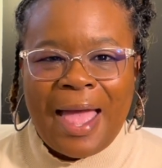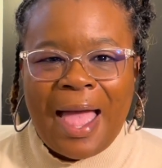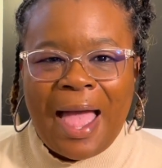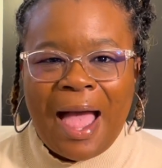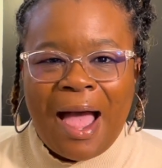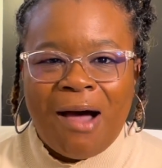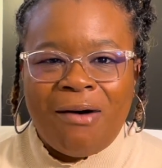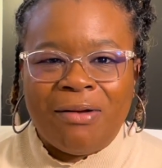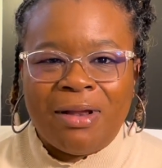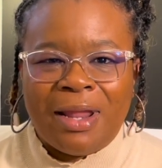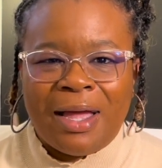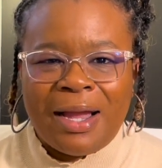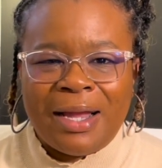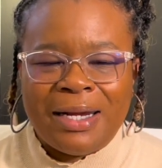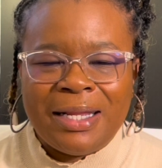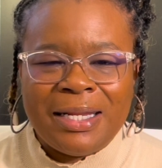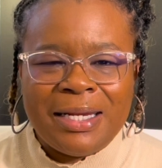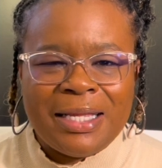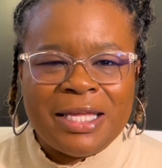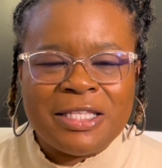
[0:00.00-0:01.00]

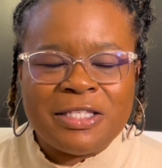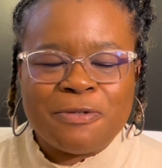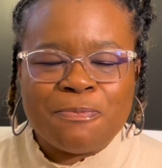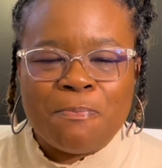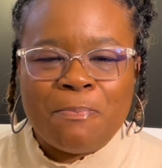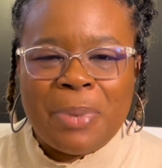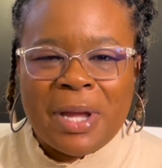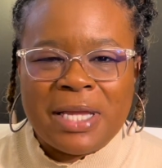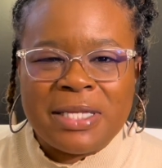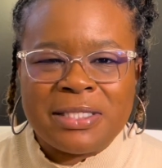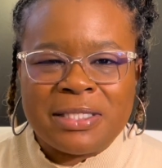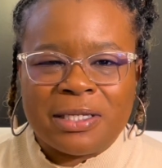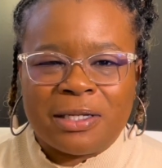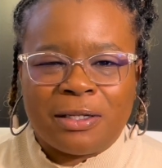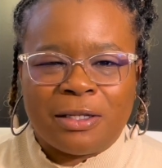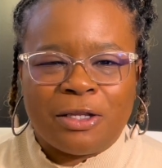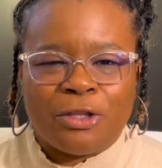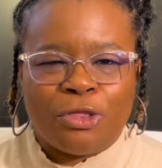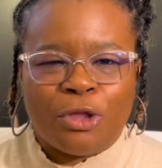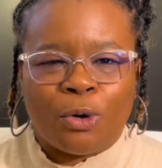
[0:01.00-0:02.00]
Outlining, it's
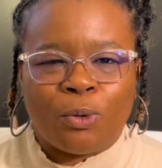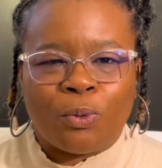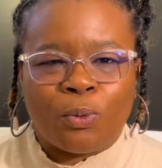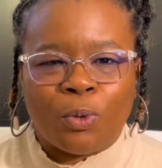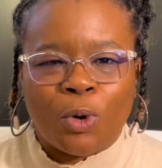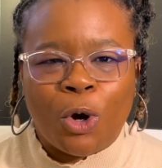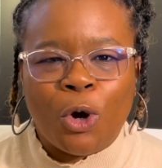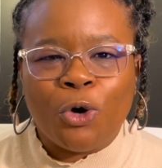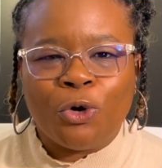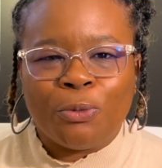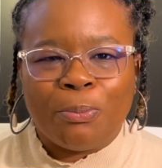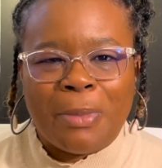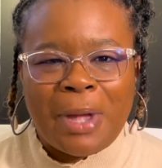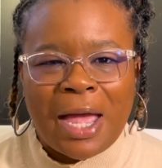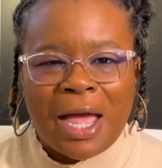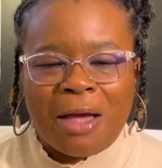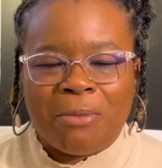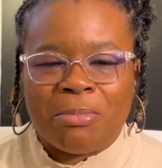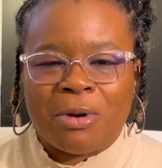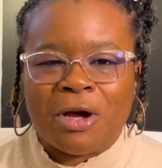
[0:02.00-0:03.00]
basically the
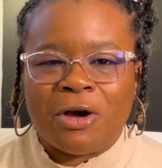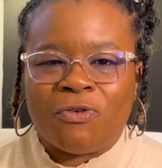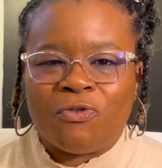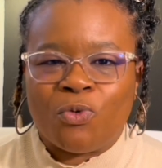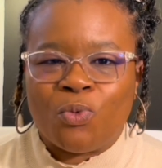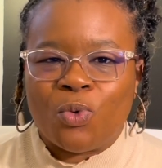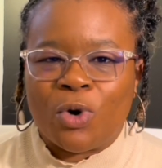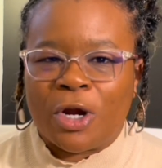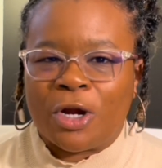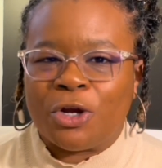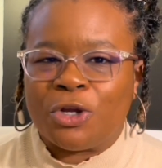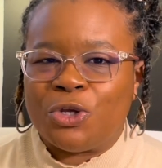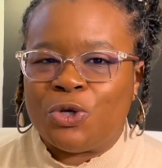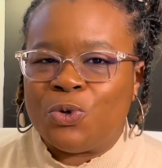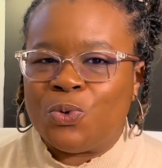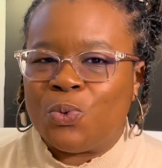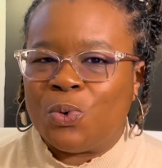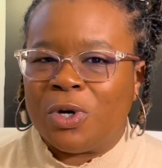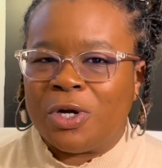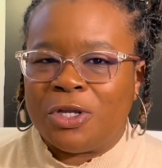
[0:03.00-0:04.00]
roadmap of where you
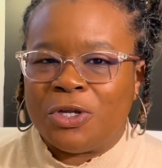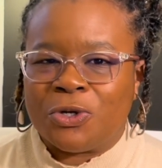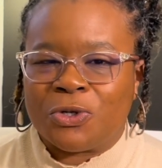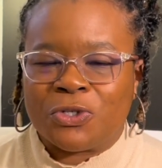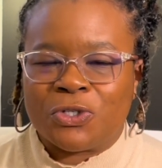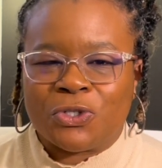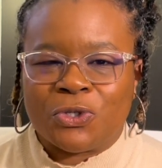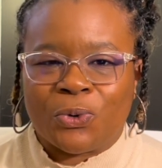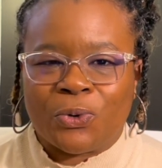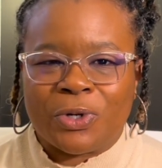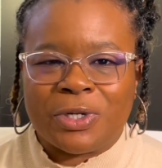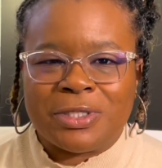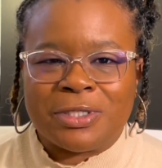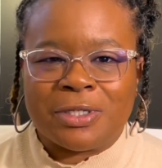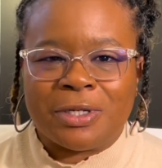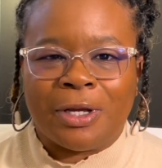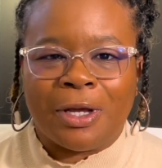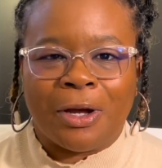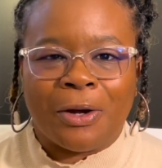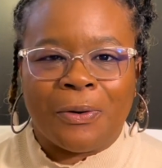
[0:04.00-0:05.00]
want your story to
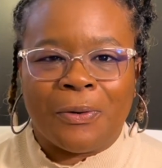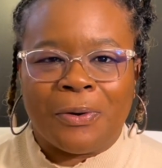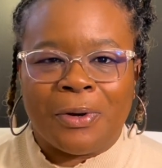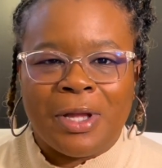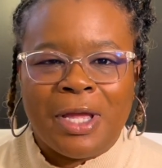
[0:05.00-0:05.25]
go.